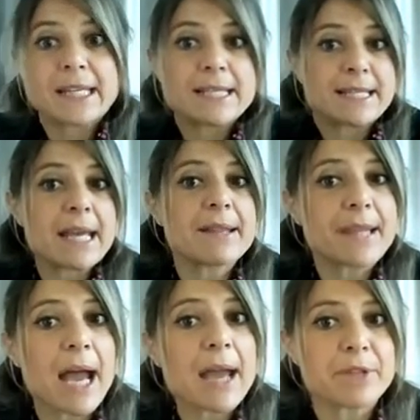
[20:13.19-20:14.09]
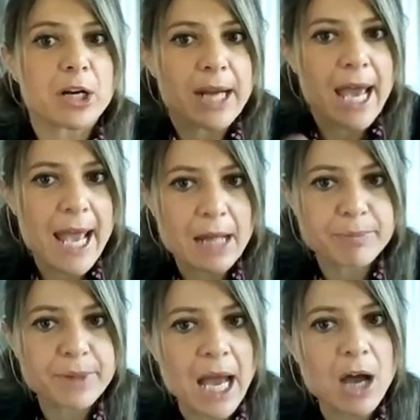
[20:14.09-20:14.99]
At the same time, they're going to
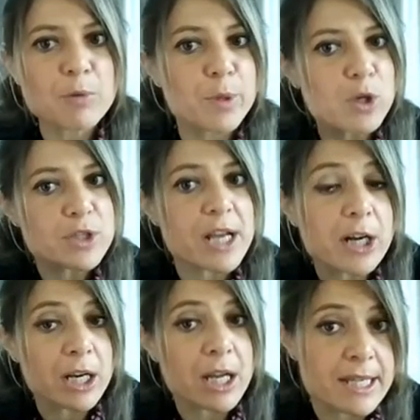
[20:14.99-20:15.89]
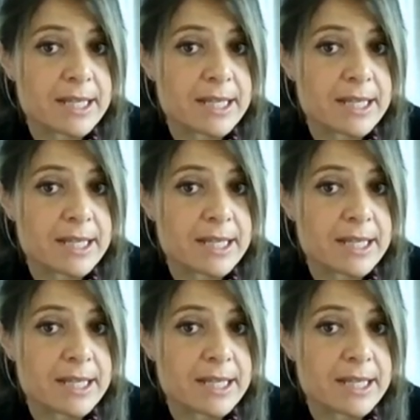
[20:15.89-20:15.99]
help now because they're going to,